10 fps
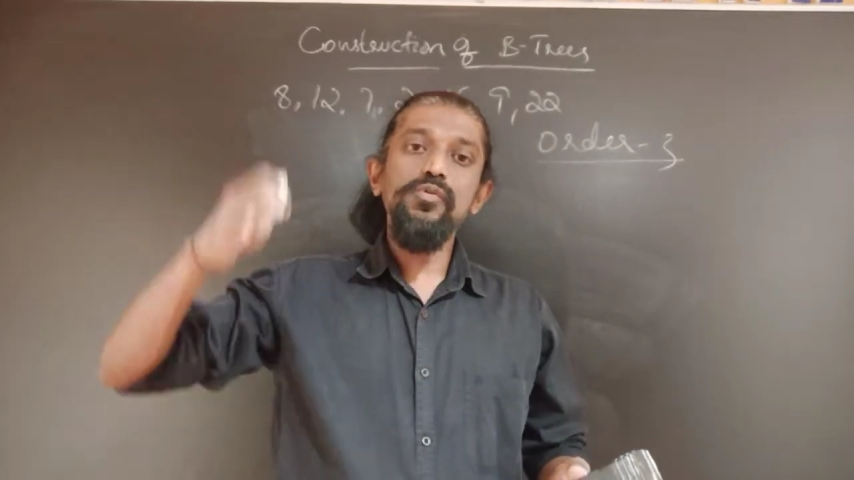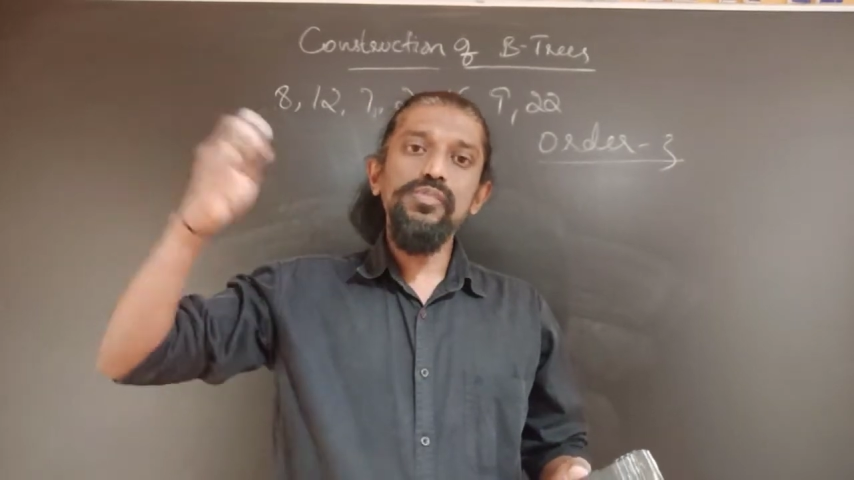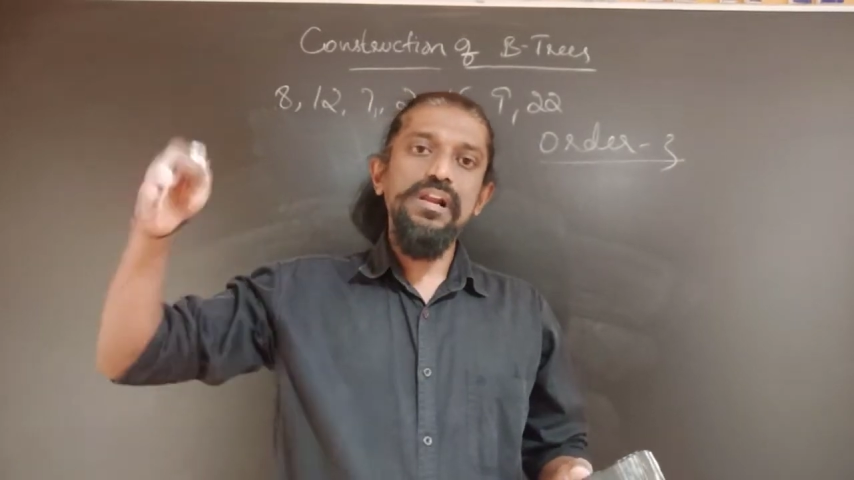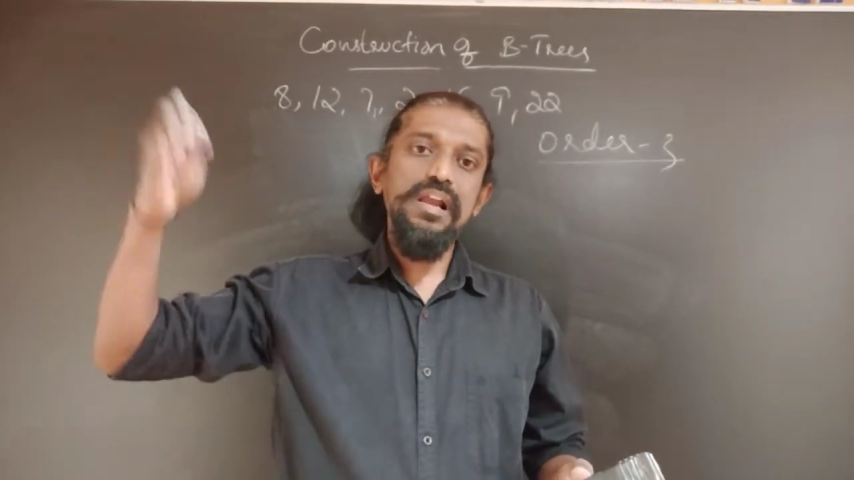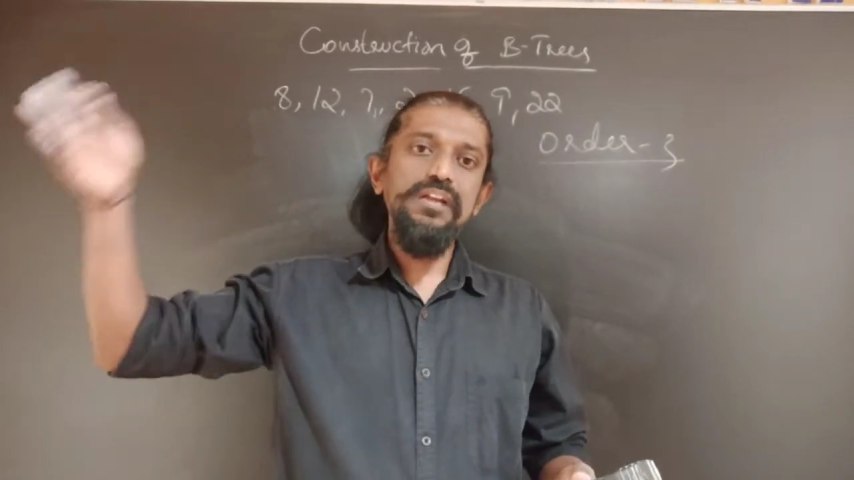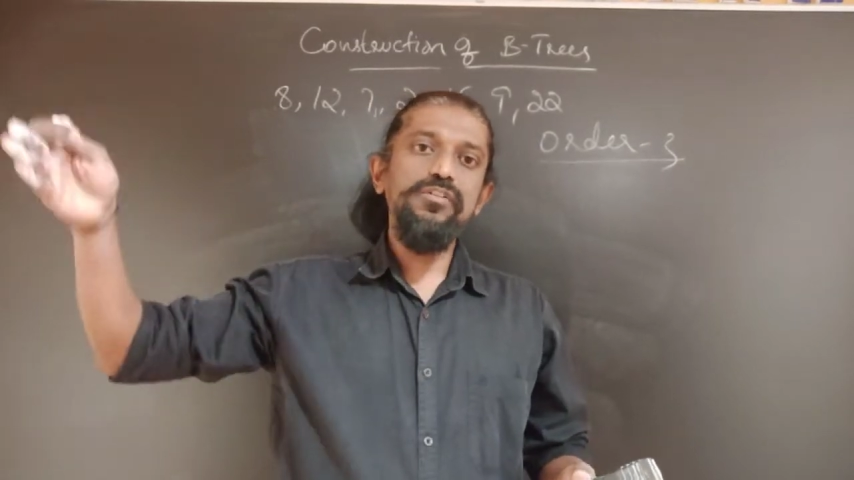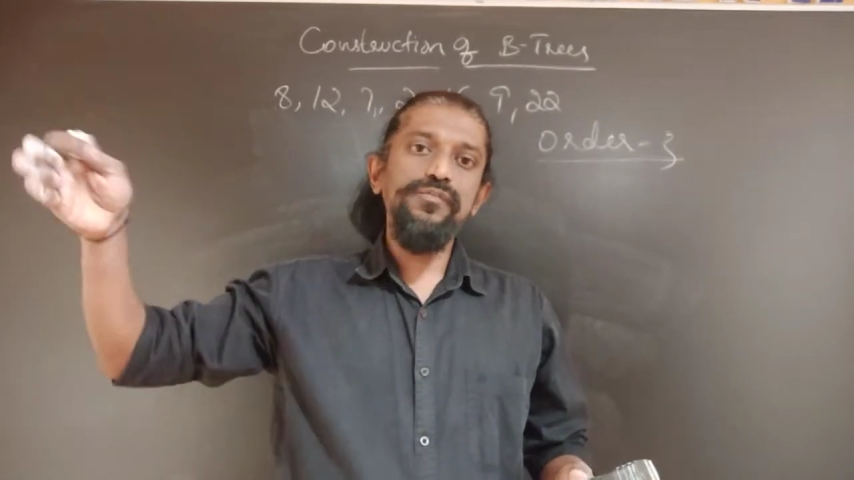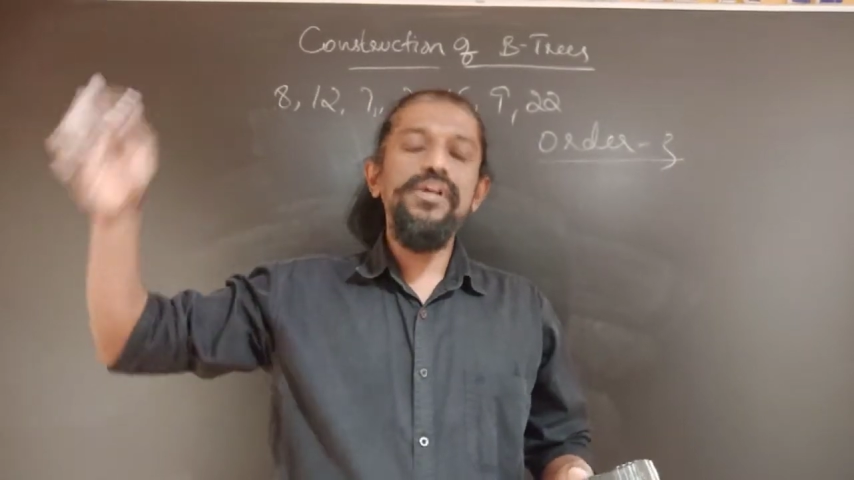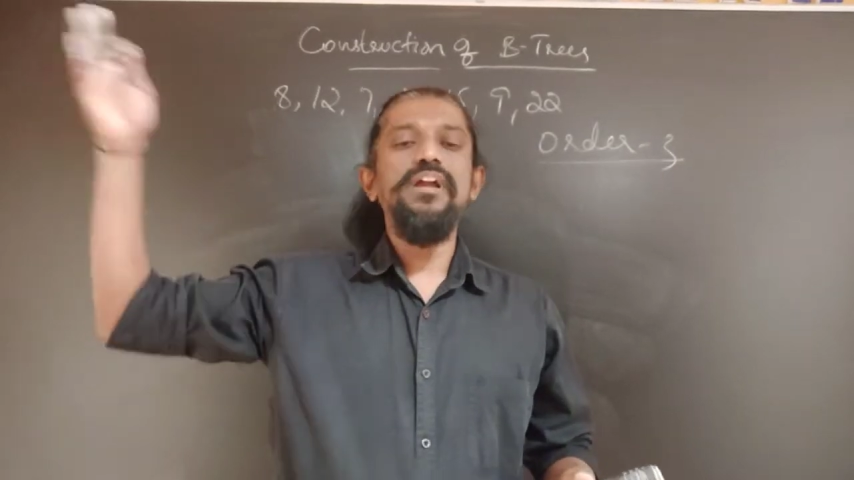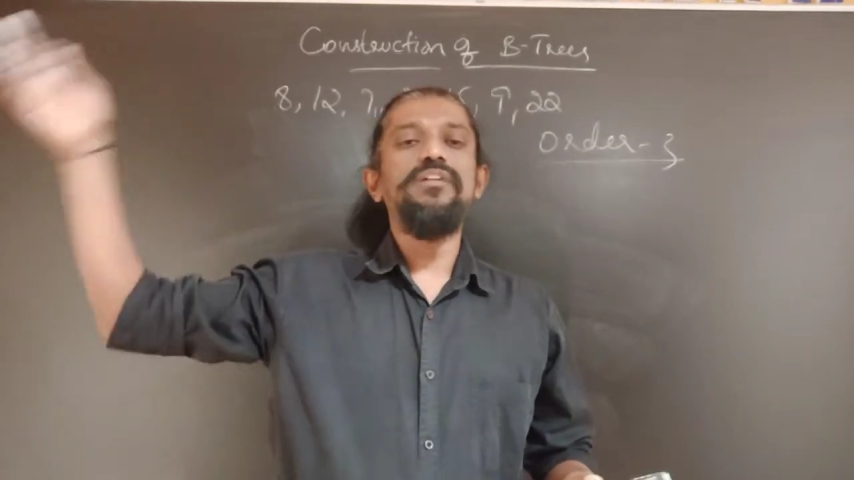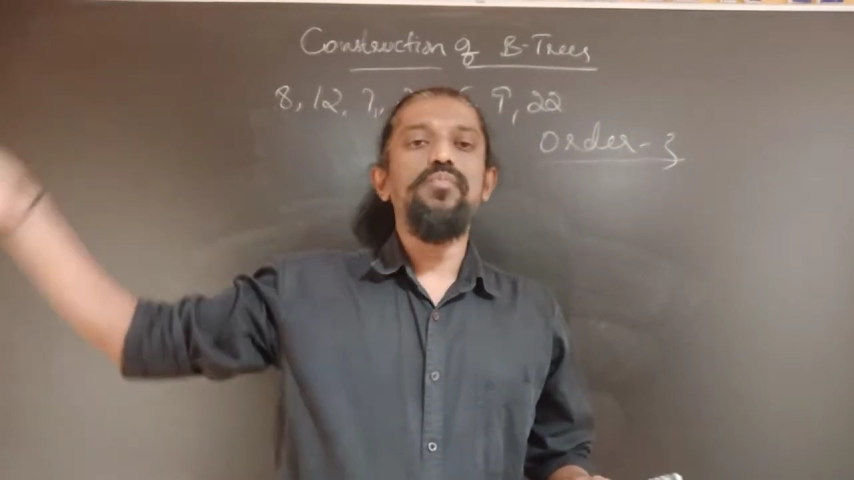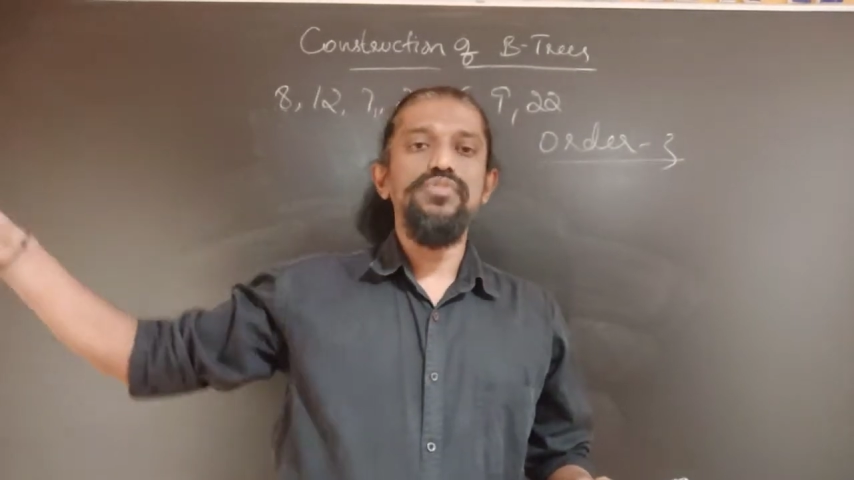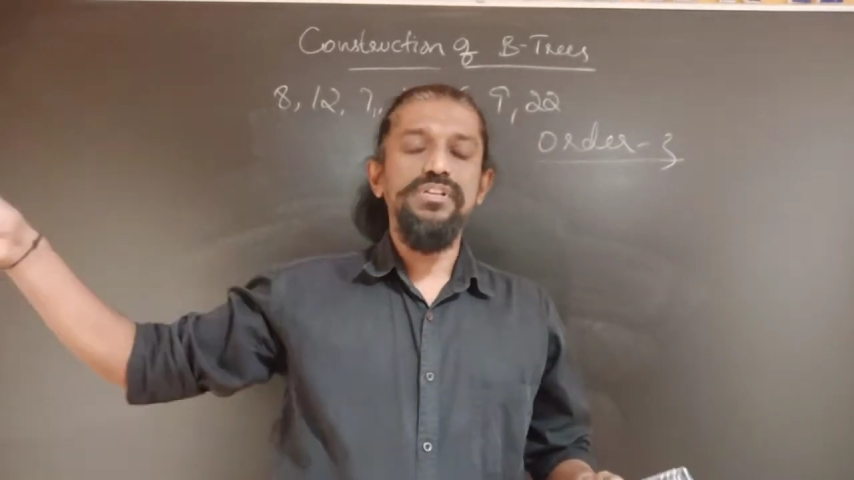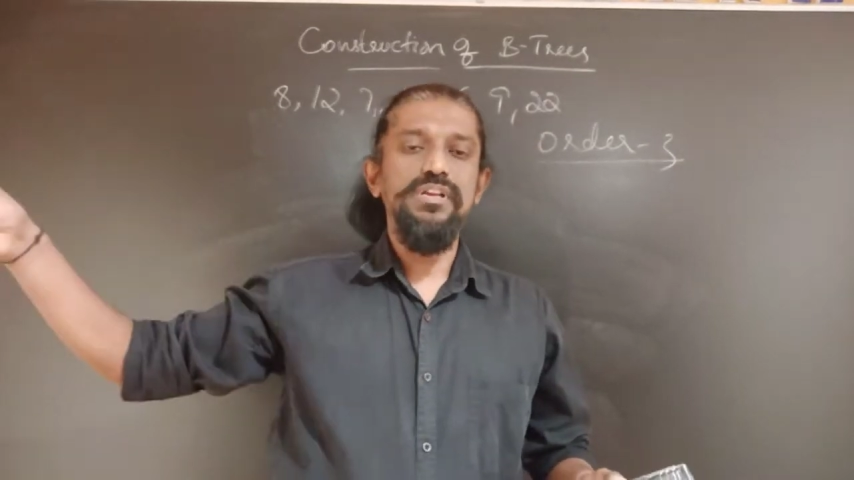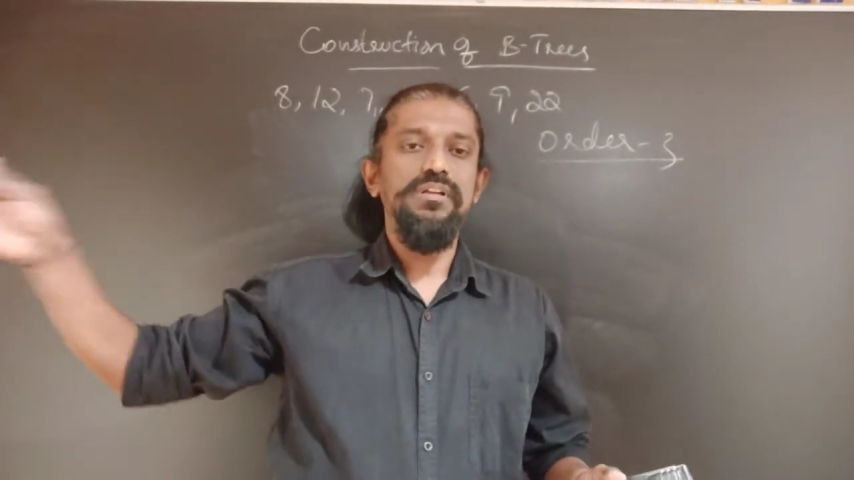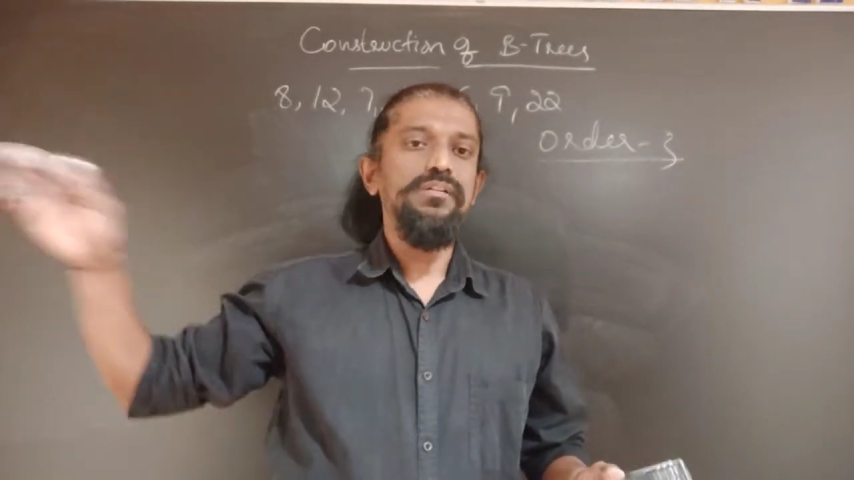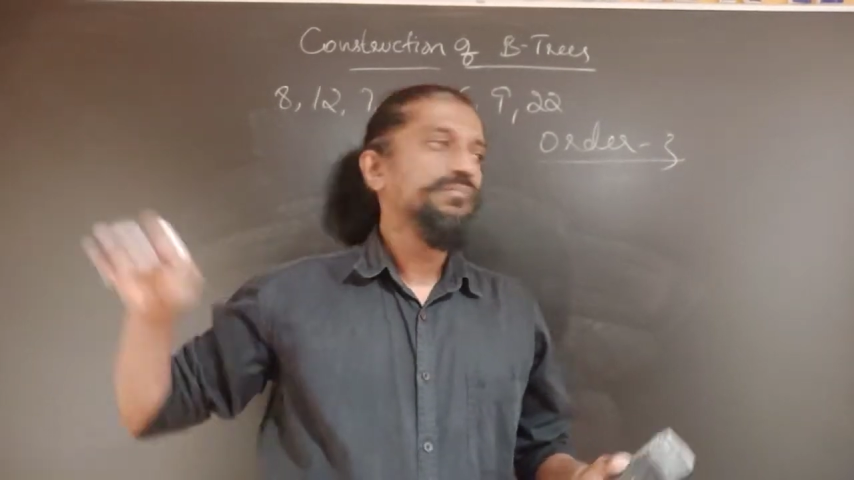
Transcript: to the right of the rightmost key.